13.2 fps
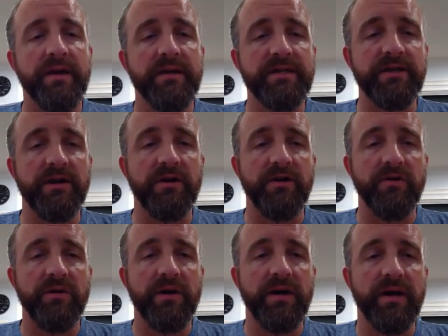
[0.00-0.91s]

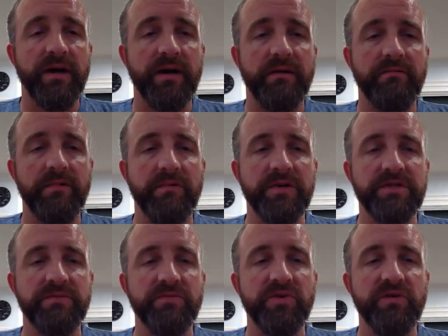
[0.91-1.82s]
So we want to
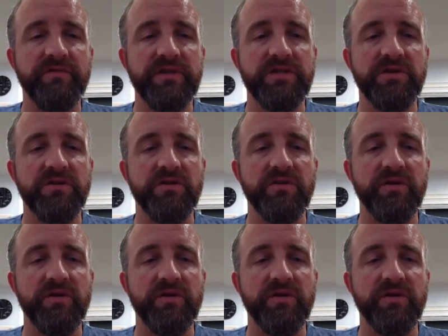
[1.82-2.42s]
move into